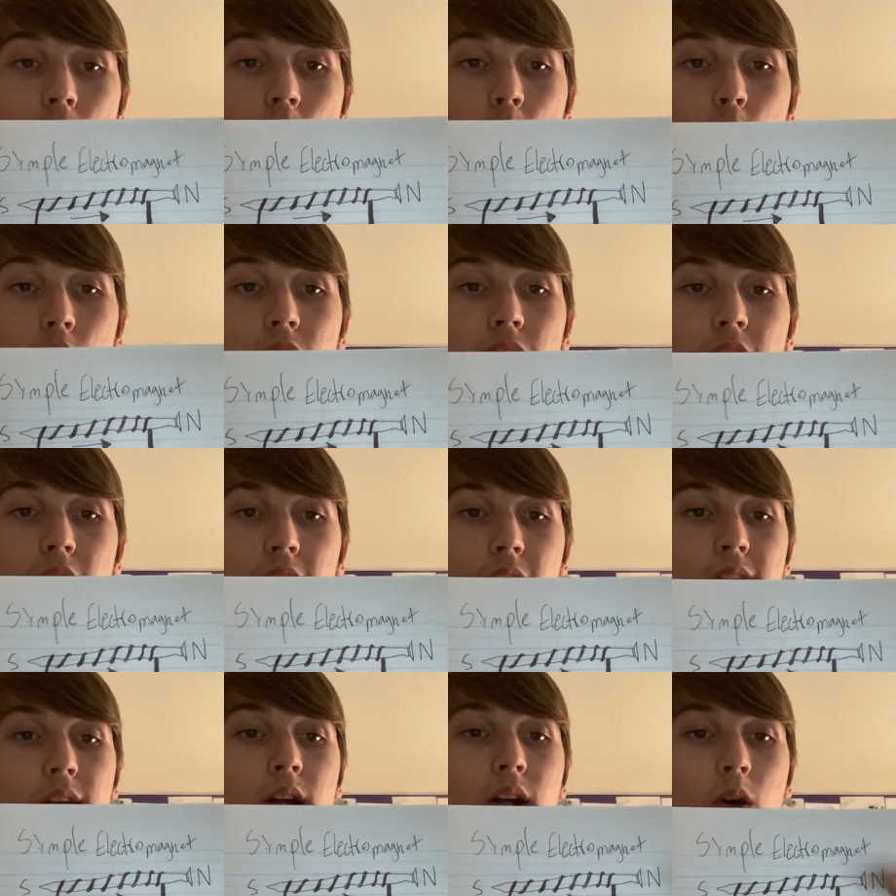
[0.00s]
with
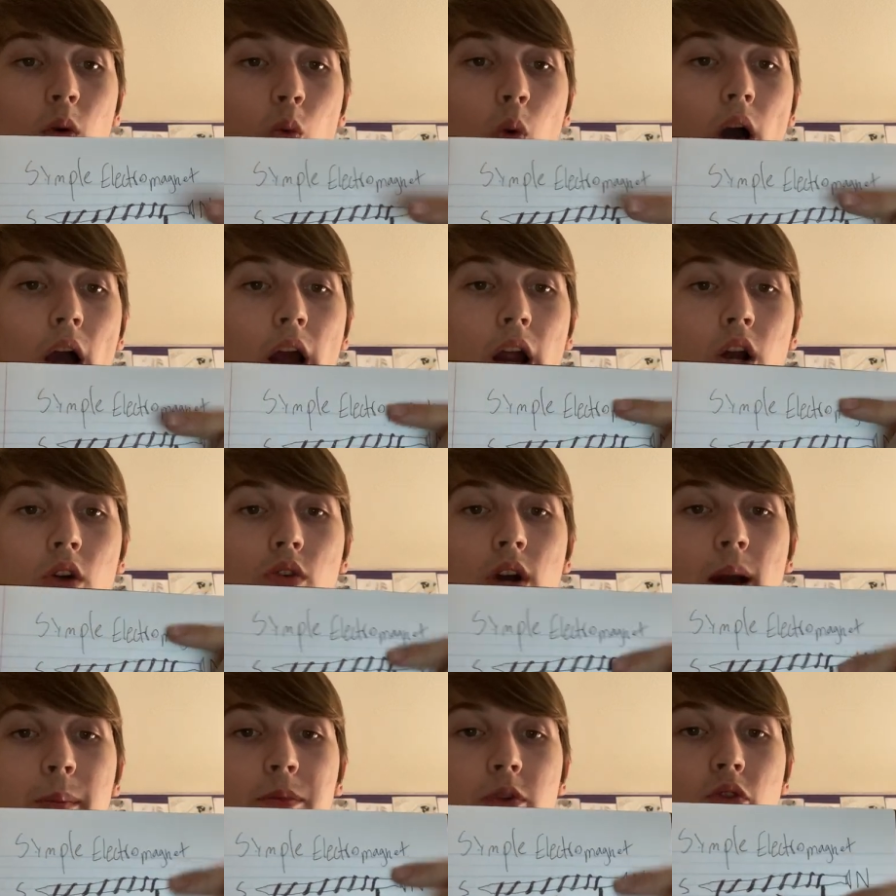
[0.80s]
a wire
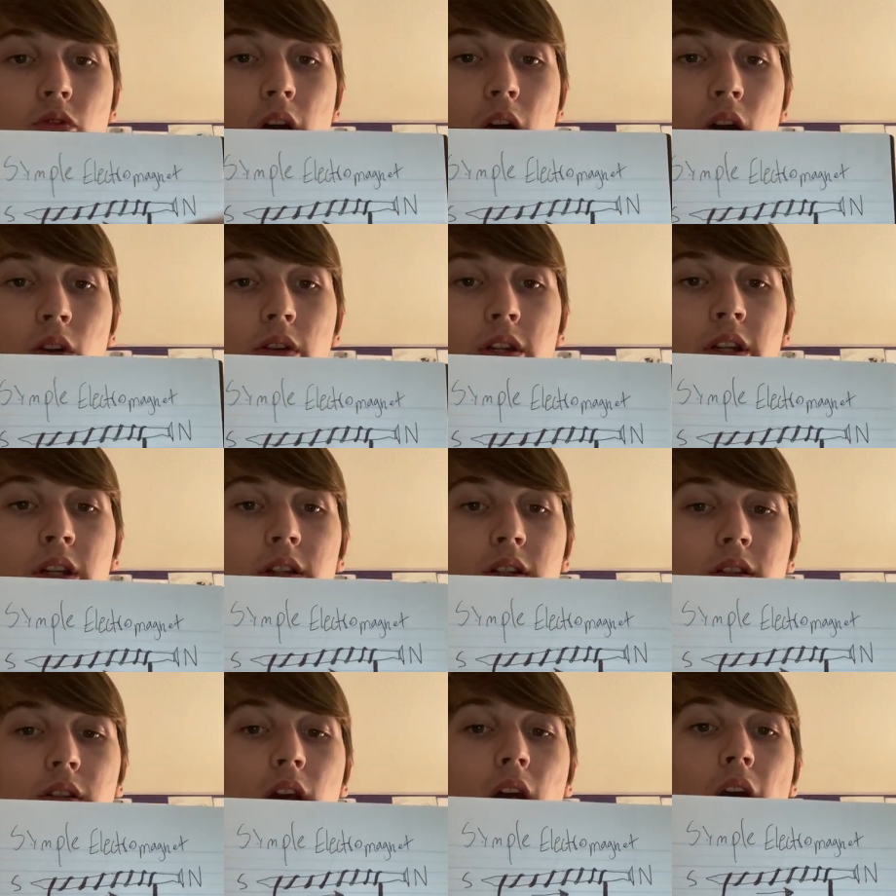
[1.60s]
wrapped around
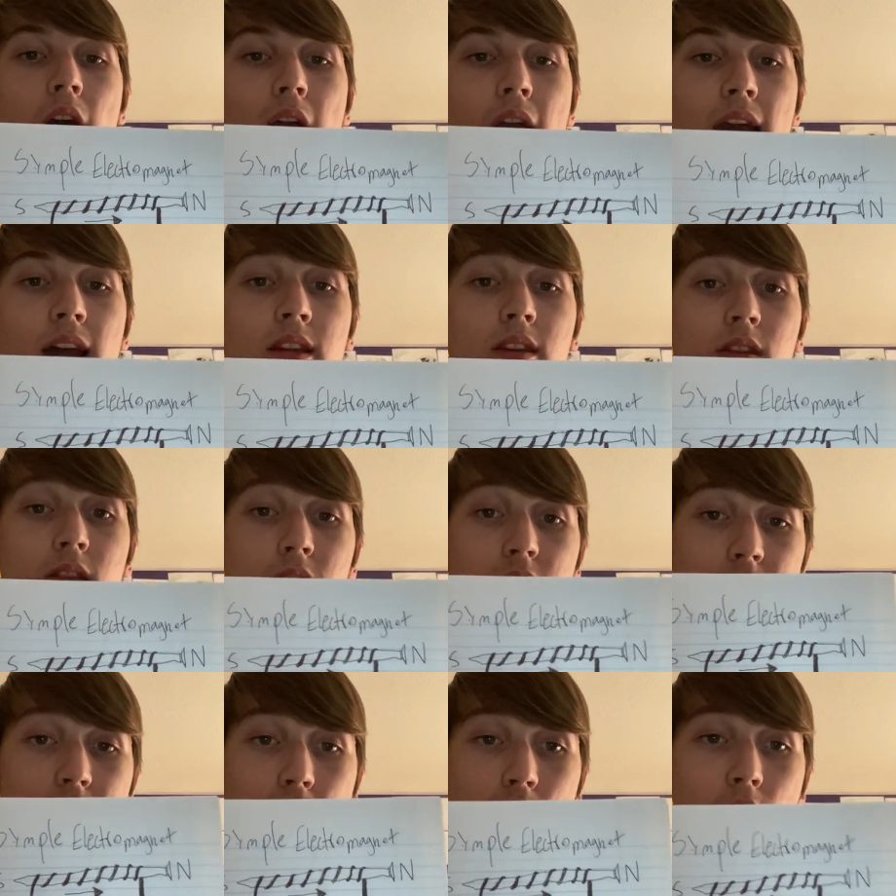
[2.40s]
it, and
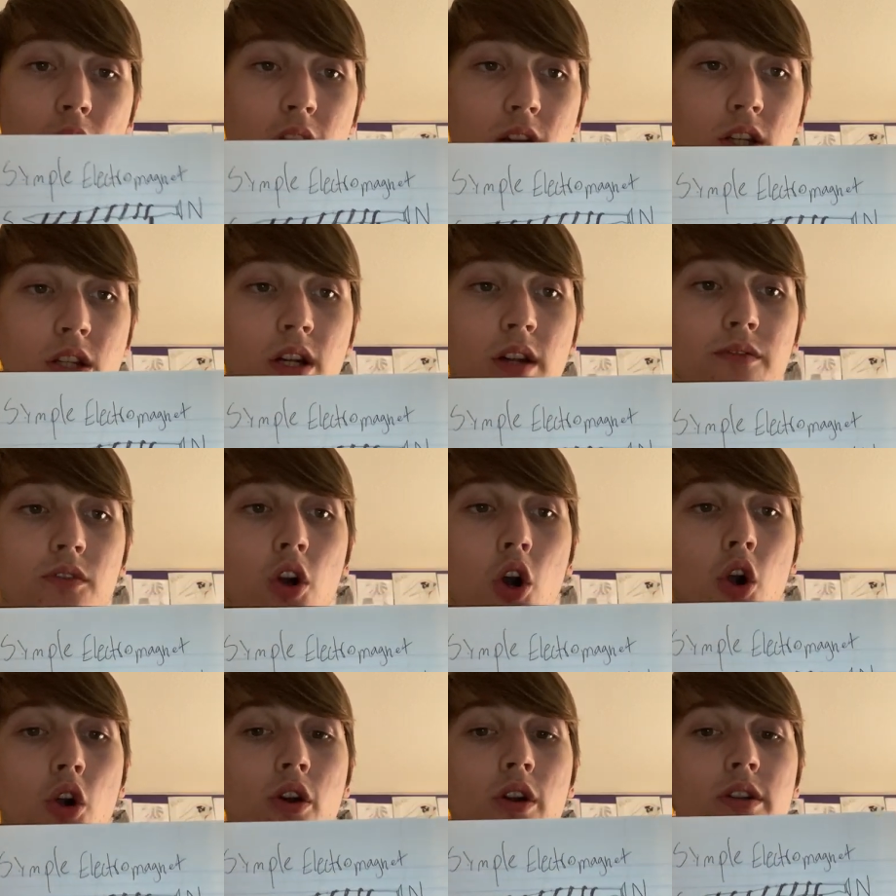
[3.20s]
the direction of
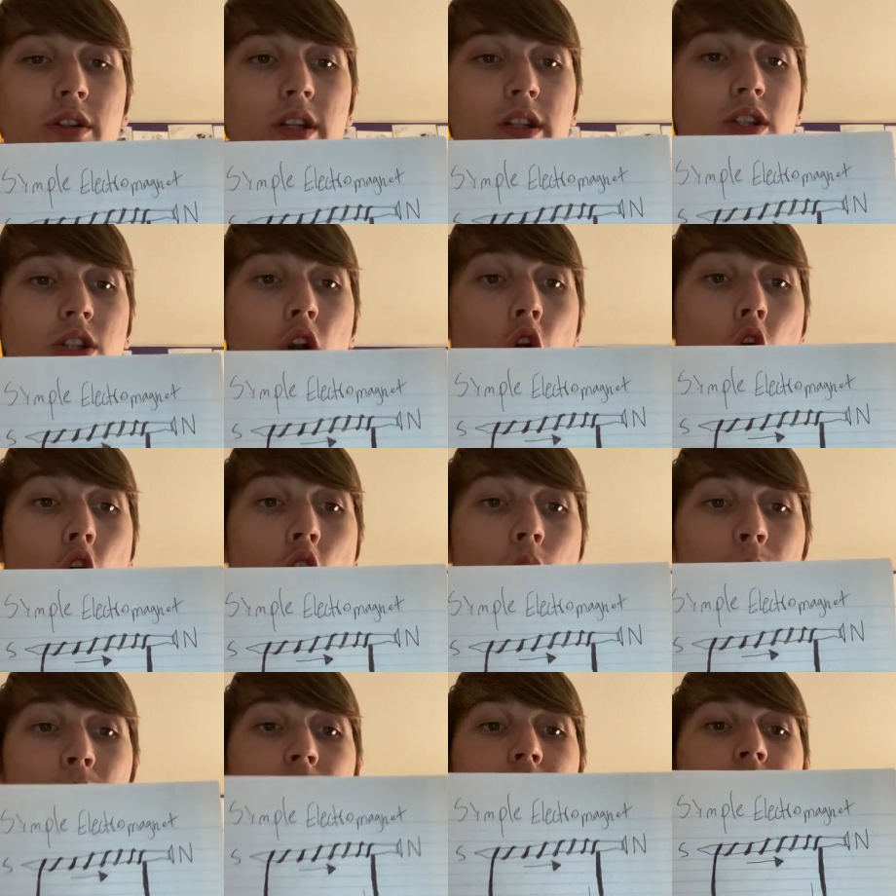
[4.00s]
current
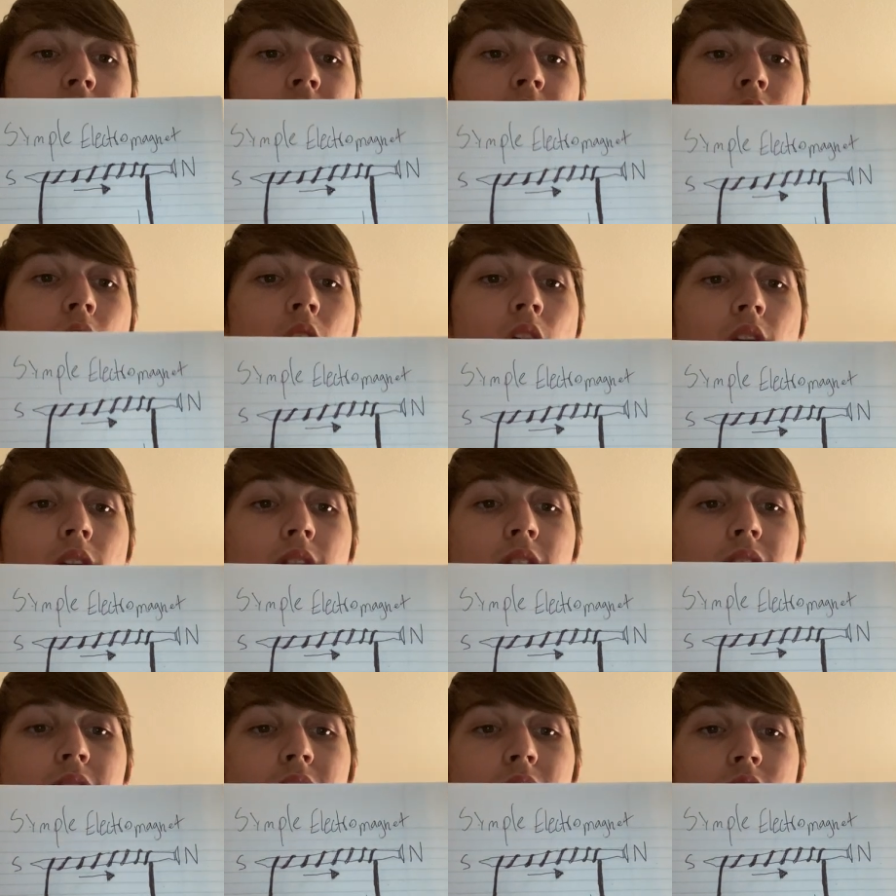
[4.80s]
determines
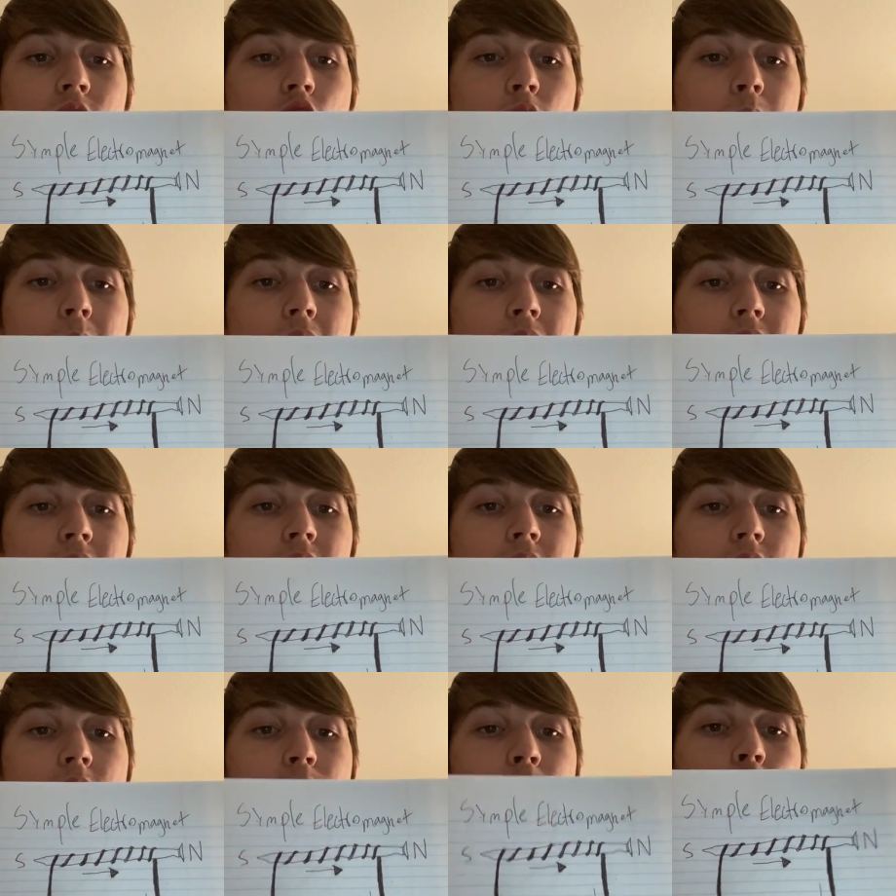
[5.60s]
the
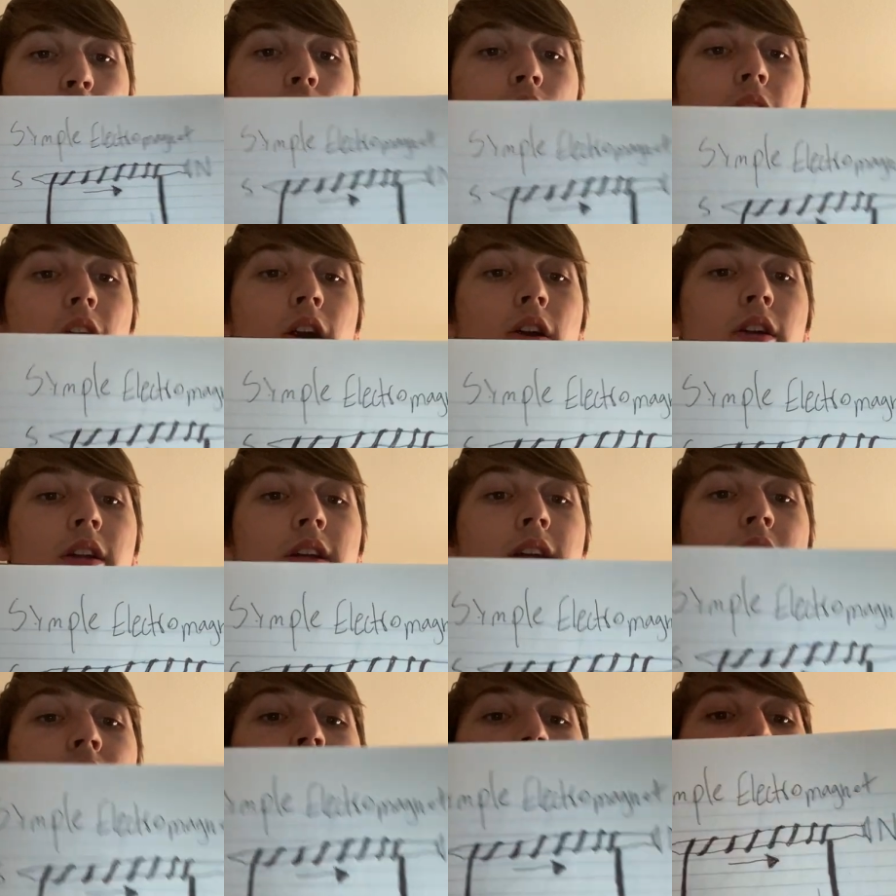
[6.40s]
electromagnet's
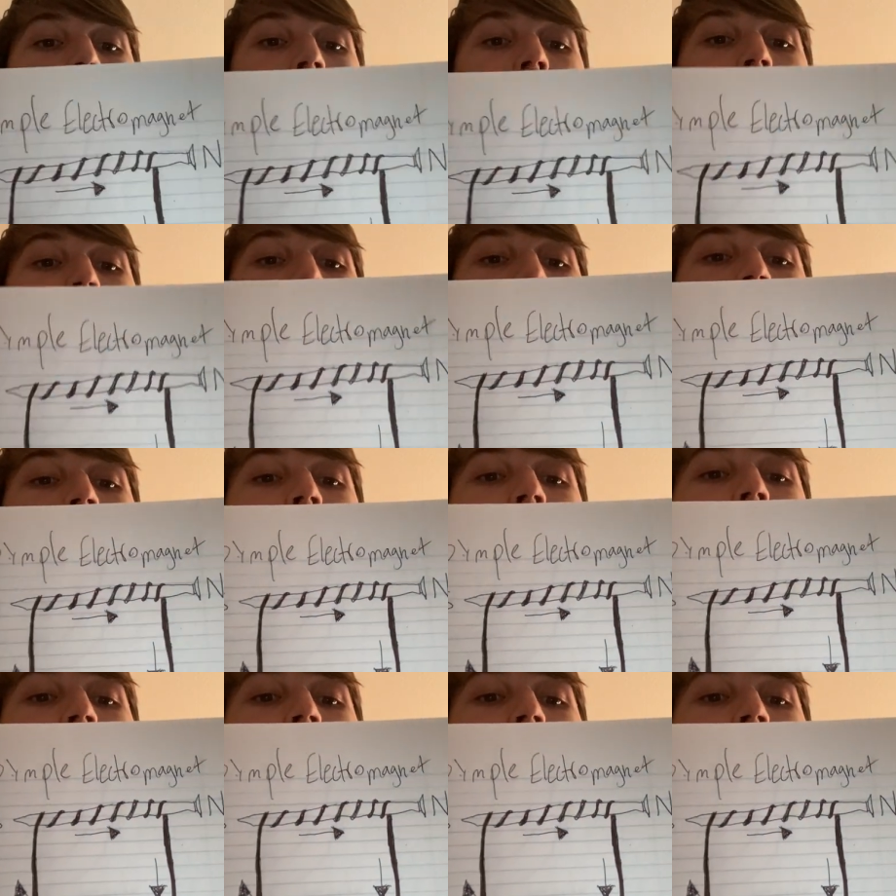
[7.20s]
polarity. And in